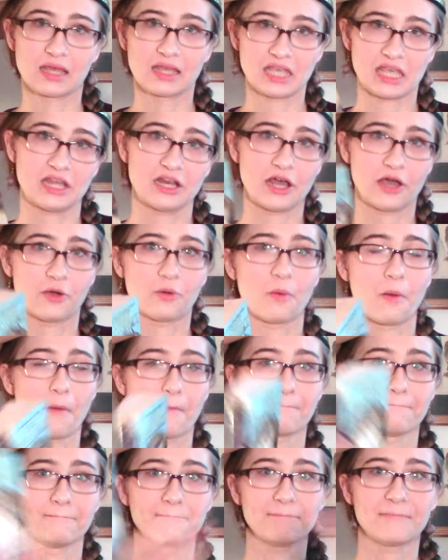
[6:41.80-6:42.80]
you know,
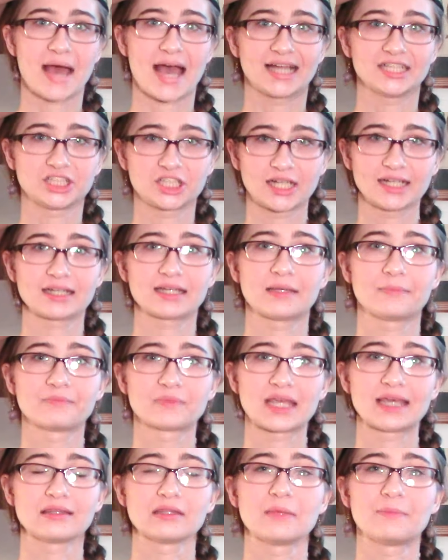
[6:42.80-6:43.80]
magic
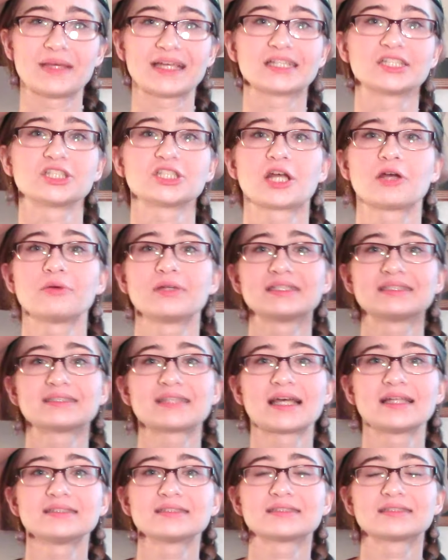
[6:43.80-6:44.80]
in the big showy
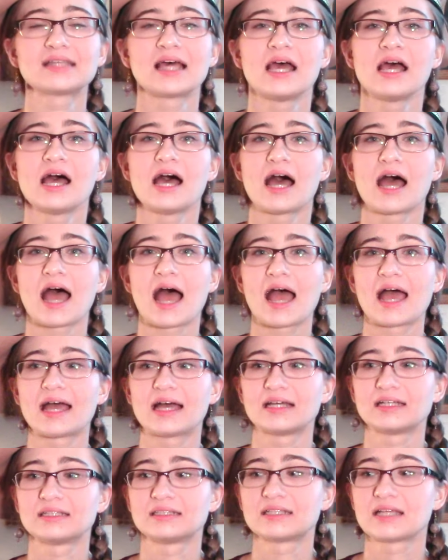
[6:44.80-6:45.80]
sense
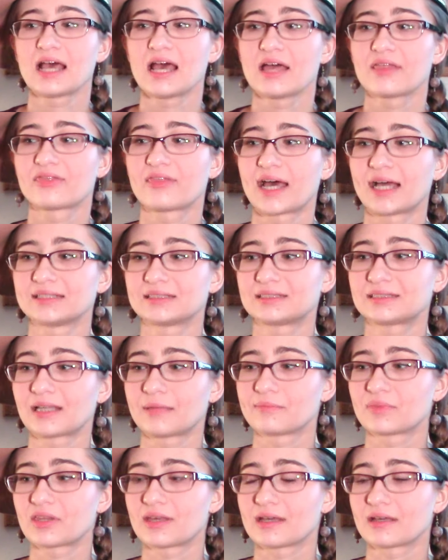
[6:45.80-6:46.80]
and that's
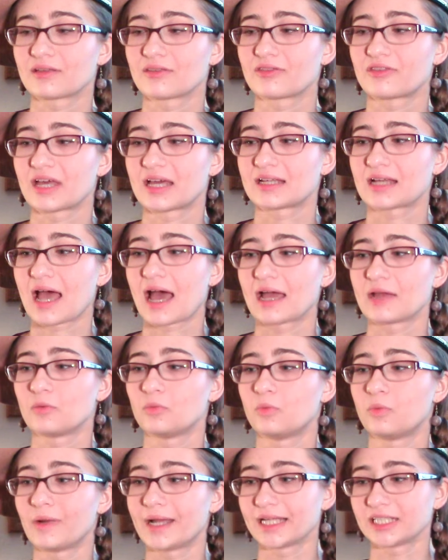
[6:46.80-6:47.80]
something that I
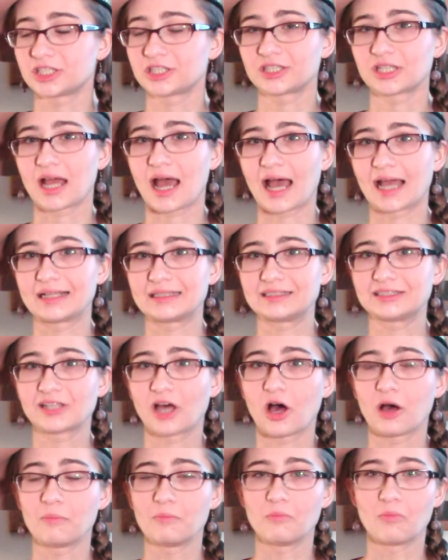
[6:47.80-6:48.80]
wish I
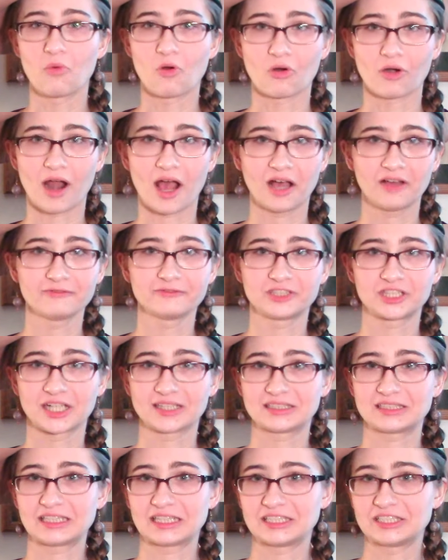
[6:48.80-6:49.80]
saw more of
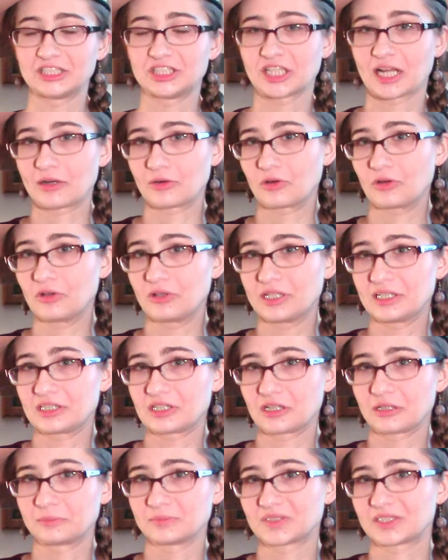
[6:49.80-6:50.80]
just in general in
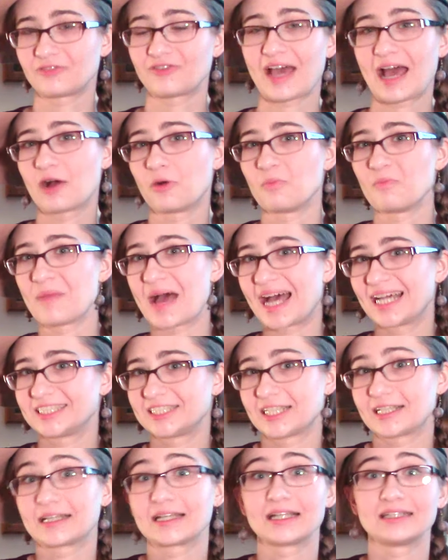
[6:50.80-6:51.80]
terms of how
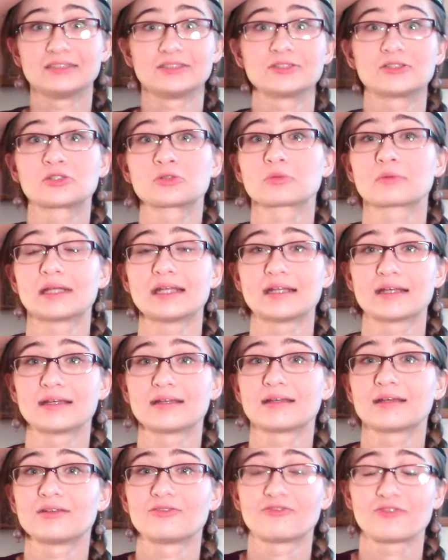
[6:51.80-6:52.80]
magic is treated
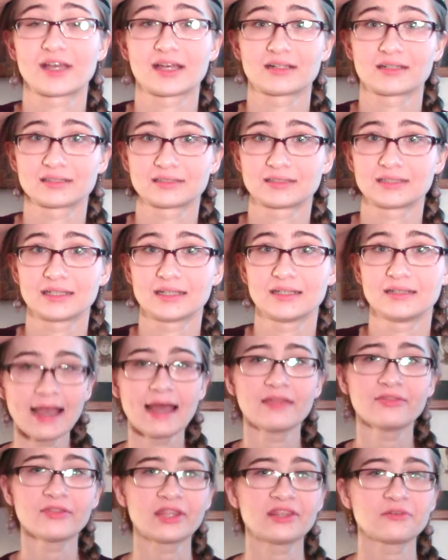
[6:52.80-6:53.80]
in fantasy.
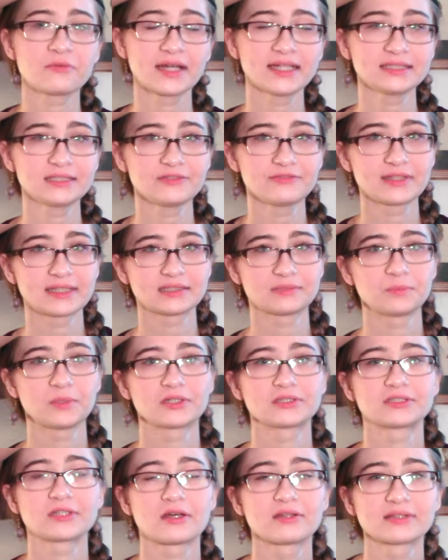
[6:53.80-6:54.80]
And then the rest of this
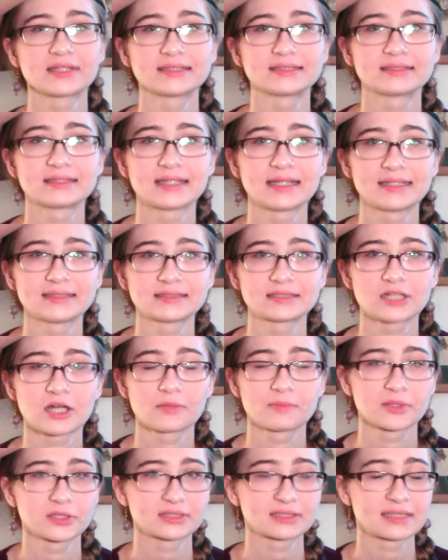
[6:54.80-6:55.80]
books on this list
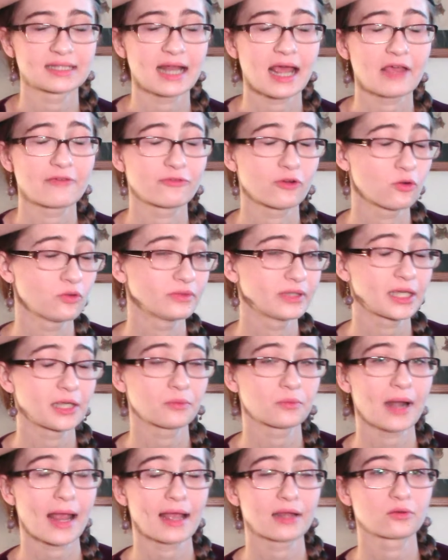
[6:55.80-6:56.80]
are books that I've only
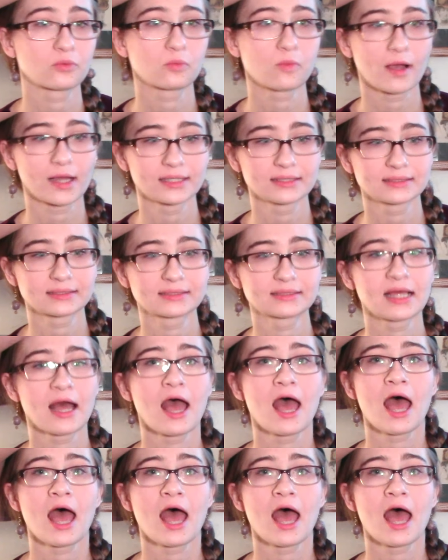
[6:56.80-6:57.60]
read once